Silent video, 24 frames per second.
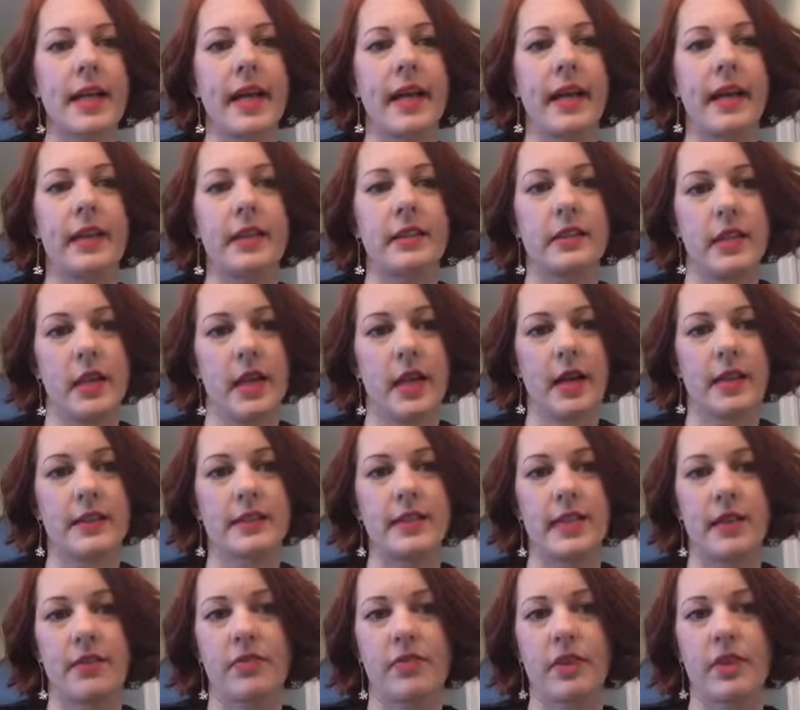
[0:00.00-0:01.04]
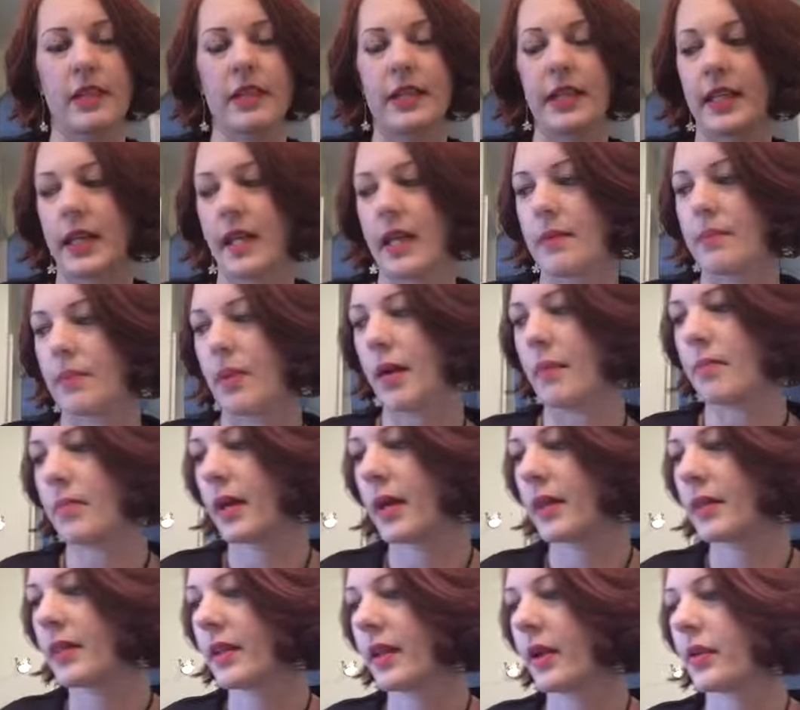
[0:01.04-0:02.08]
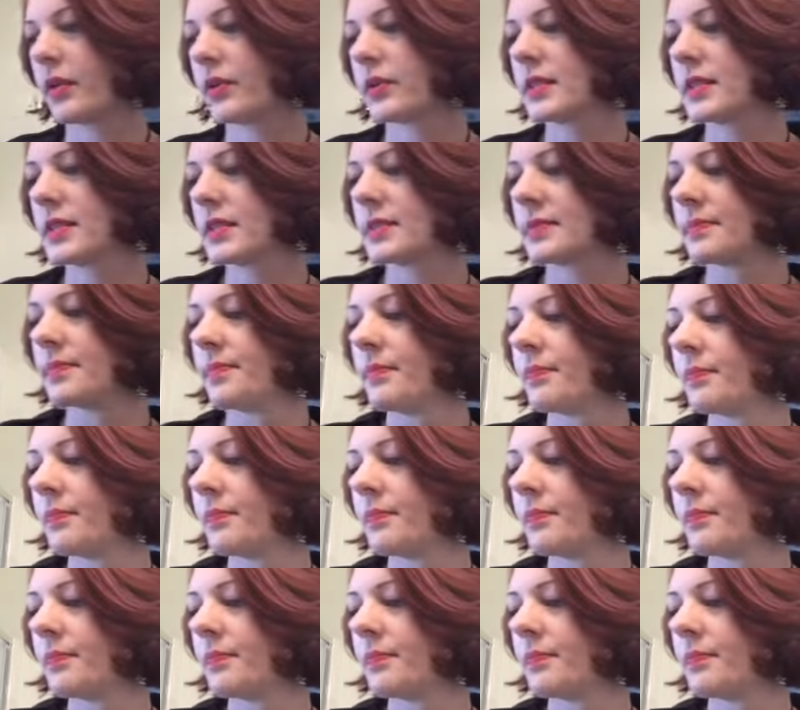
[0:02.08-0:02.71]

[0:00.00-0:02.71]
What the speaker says: and definitely keep up on those.